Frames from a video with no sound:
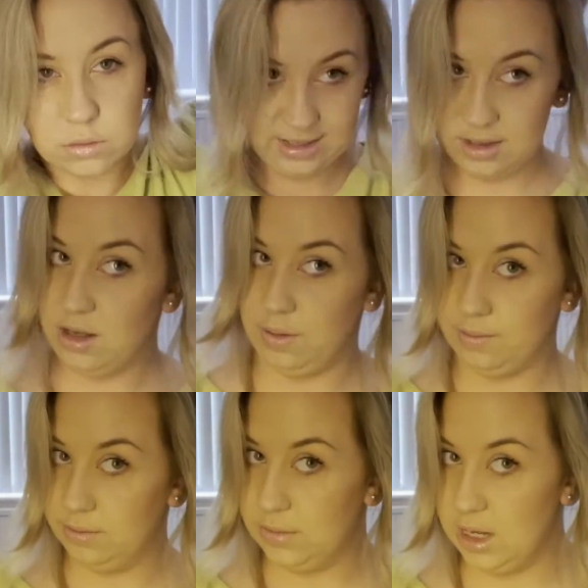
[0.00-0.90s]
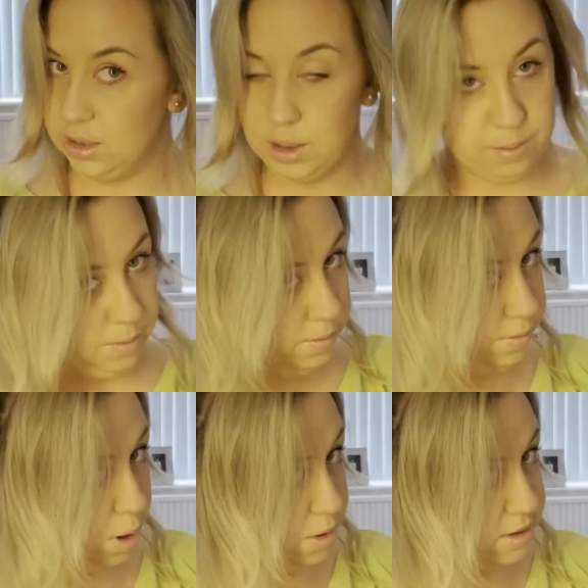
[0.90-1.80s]
So there's your
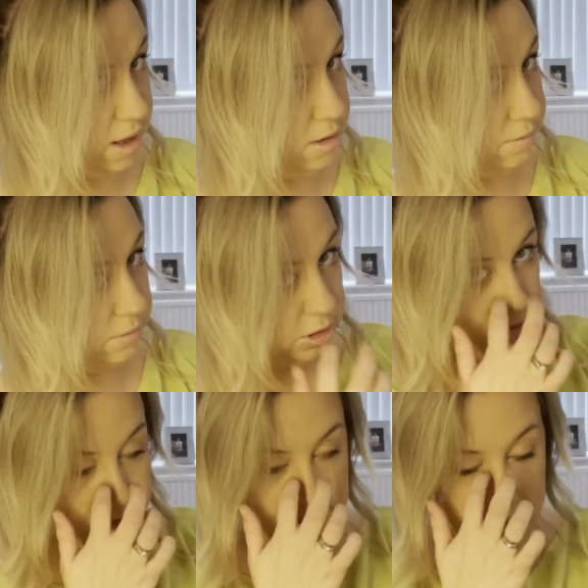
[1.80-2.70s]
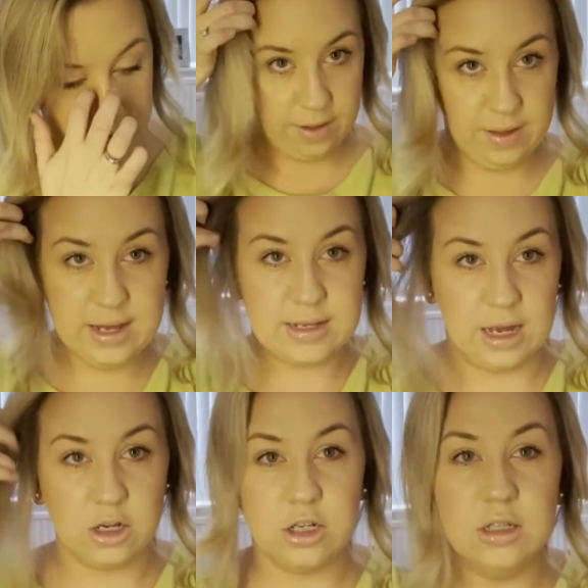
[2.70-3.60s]
ponytail, as you can see. And this
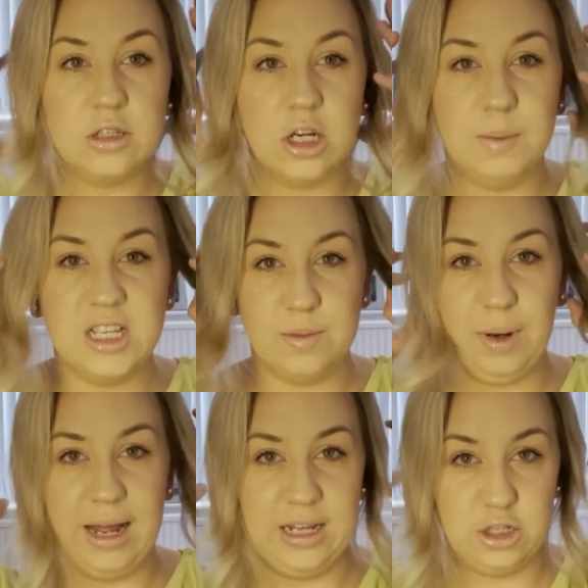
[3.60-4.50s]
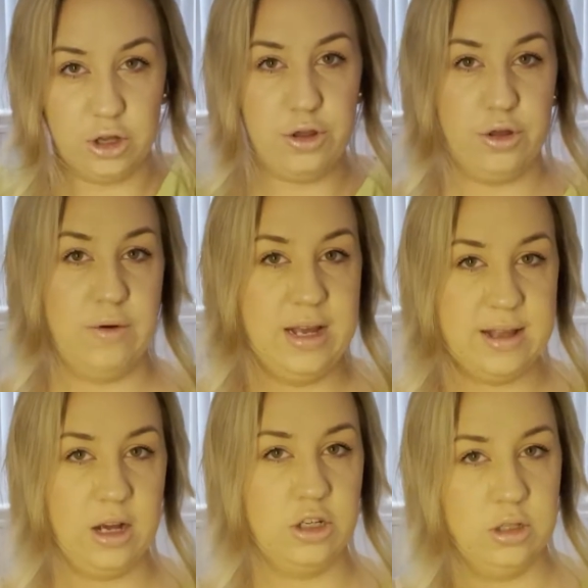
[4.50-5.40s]
section is going to be split into 3
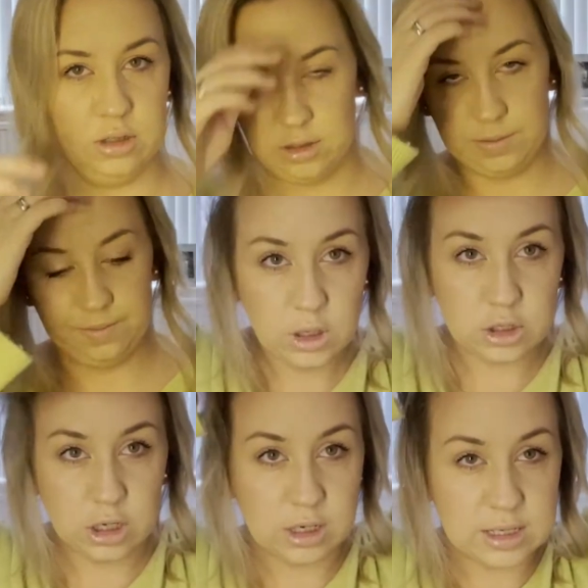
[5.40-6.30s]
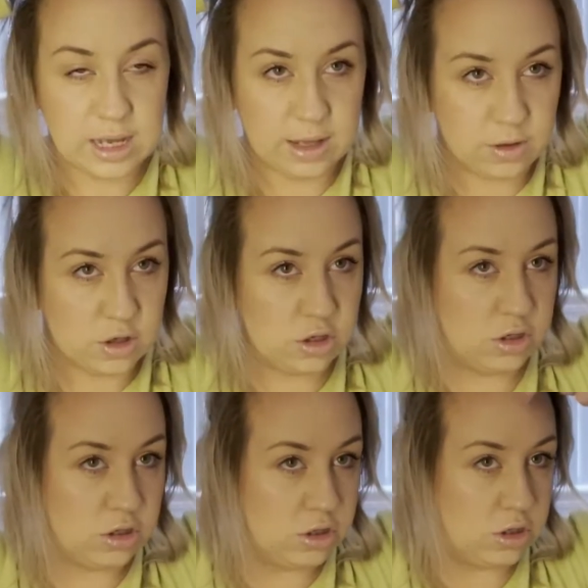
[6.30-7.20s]
sections. So you're going to take the
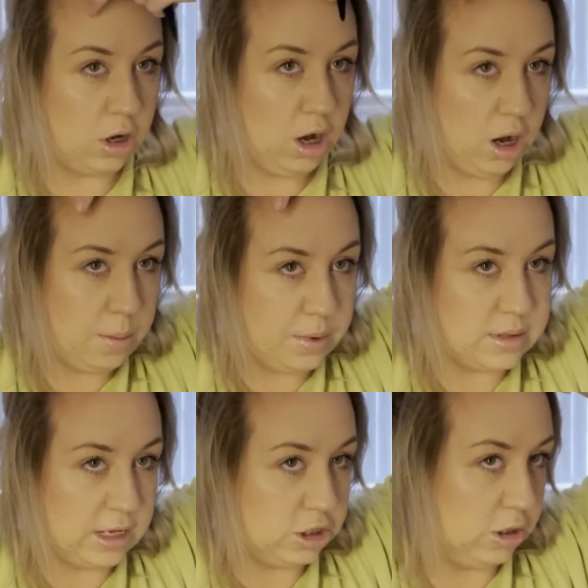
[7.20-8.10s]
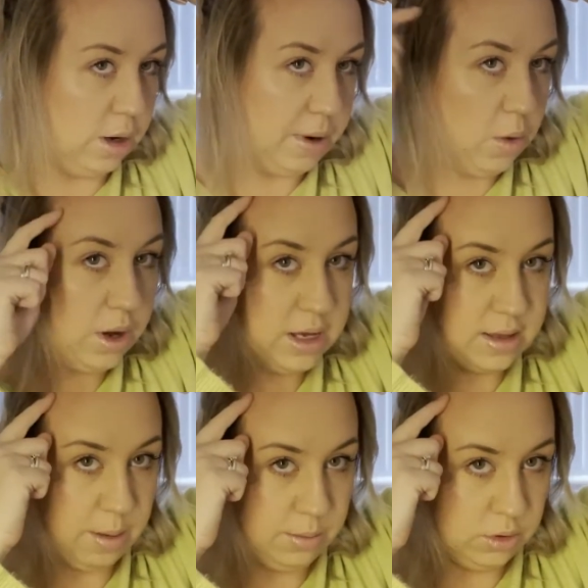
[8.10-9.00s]
top section about where your
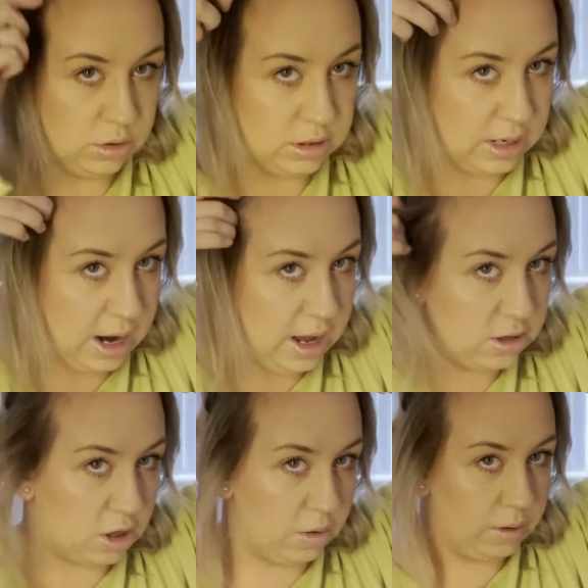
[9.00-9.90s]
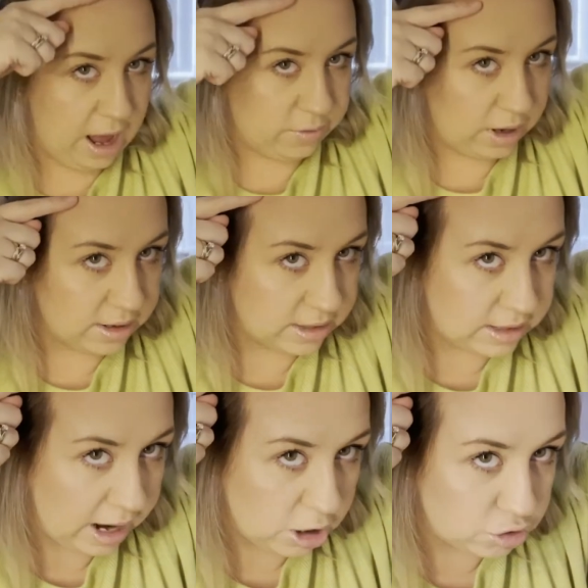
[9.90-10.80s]
temples start. So everyone has a
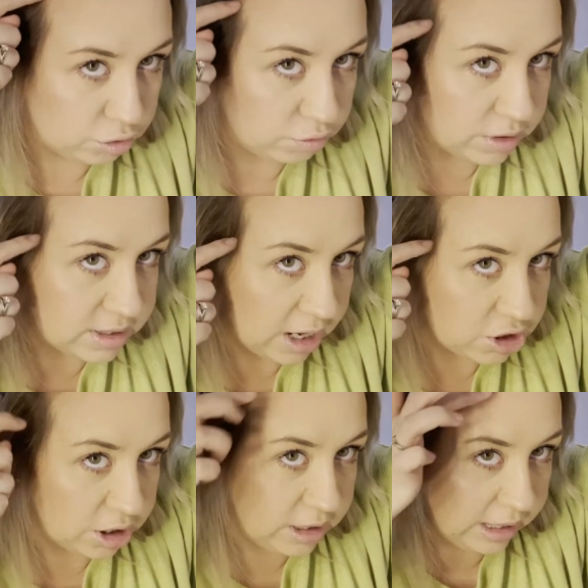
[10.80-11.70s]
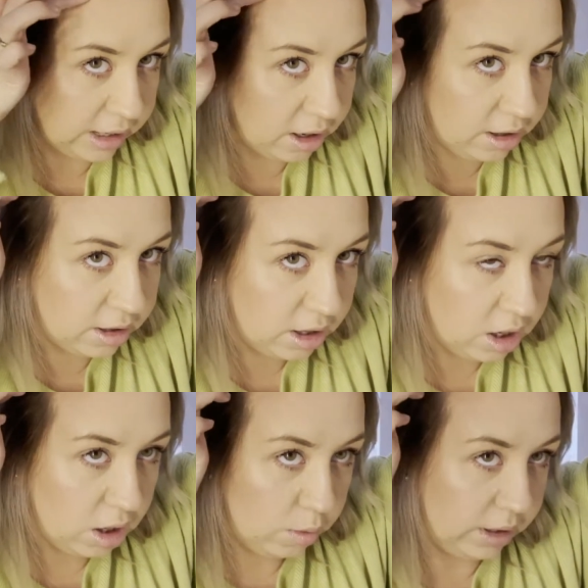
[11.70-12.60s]
natural recession here,
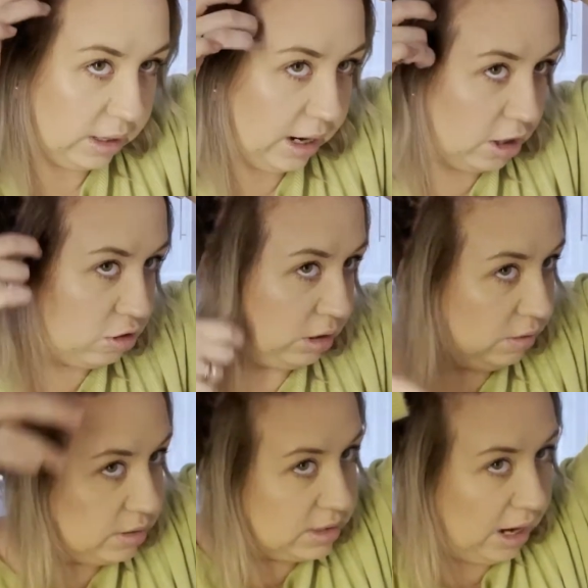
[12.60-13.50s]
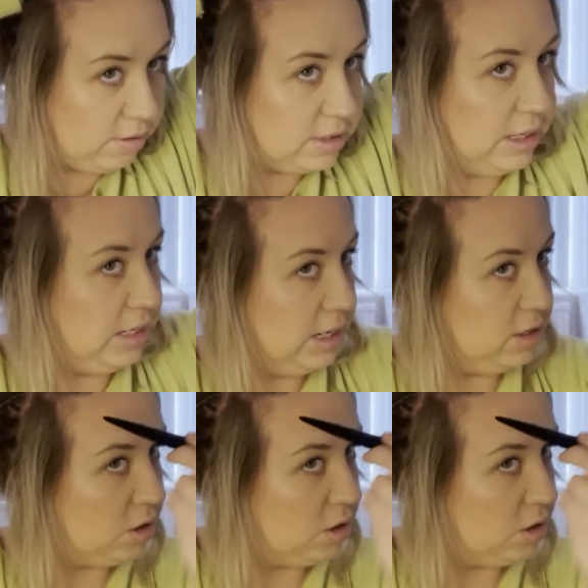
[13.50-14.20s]
where you naturally start receding.